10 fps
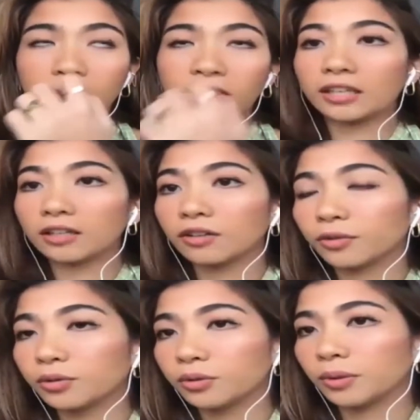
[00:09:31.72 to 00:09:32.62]
thinking of
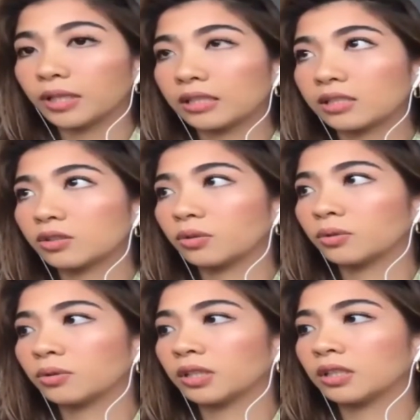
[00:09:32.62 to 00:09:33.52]
cool ways
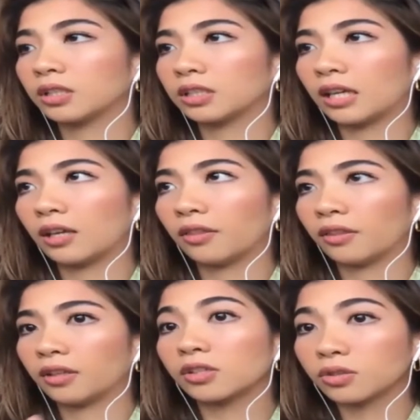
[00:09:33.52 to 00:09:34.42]
to tell
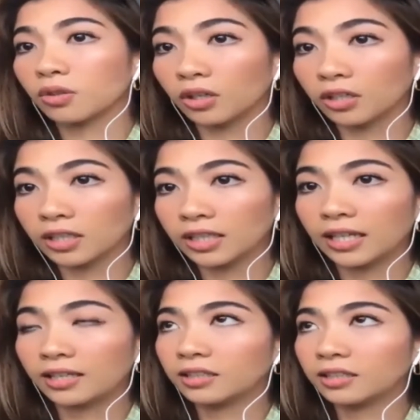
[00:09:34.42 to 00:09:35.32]
the story.
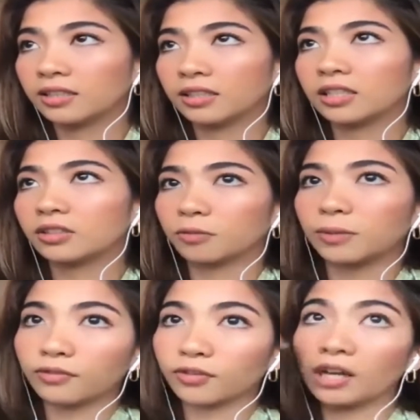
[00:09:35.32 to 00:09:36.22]
And it took
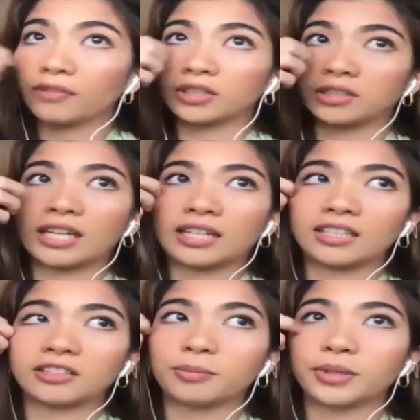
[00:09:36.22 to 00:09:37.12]
me forever to
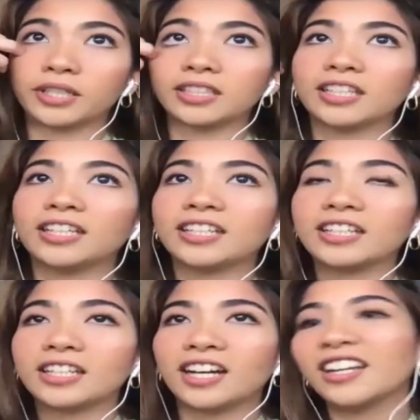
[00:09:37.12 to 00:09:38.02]
edit, but
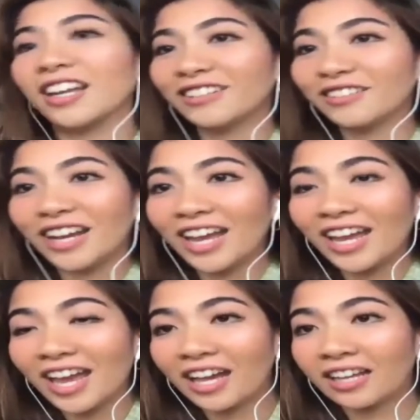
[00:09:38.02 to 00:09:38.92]
I, I don't know. I,
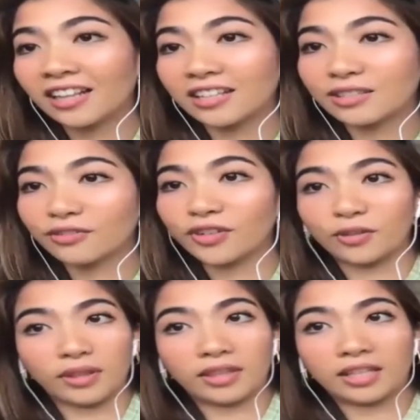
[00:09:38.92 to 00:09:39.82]
I had lots of fun
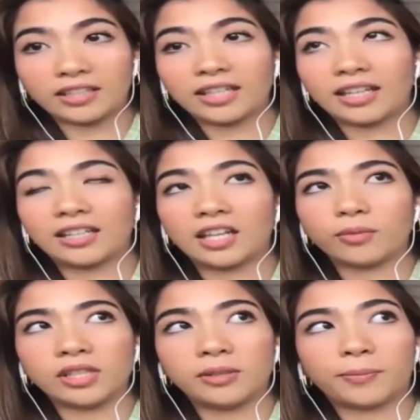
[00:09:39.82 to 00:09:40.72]
with it and I'm
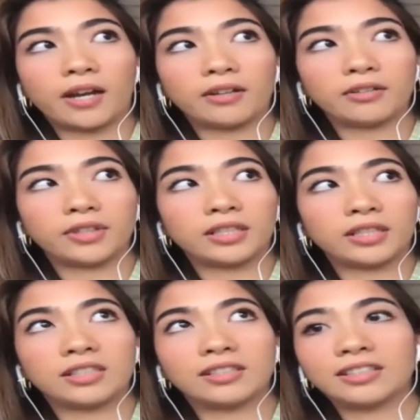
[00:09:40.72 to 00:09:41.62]
really proud of it
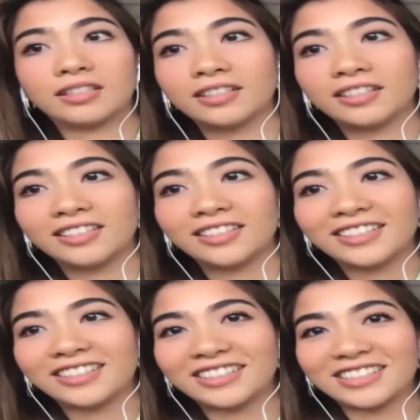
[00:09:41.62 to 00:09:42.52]

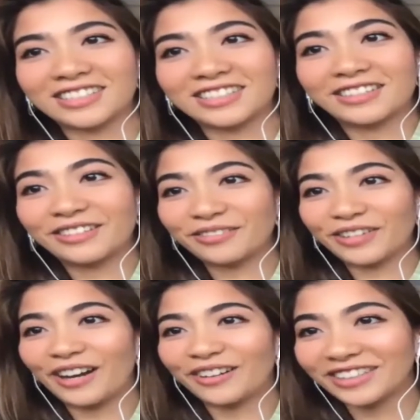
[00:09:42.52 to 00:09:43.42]
because of
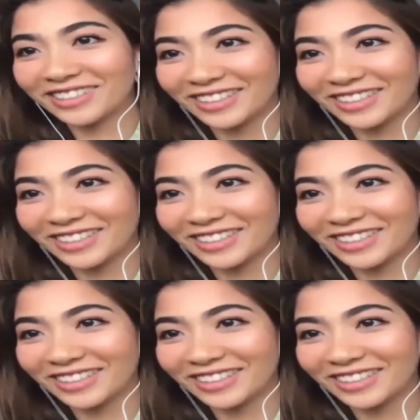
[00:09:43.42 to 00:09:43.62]
how it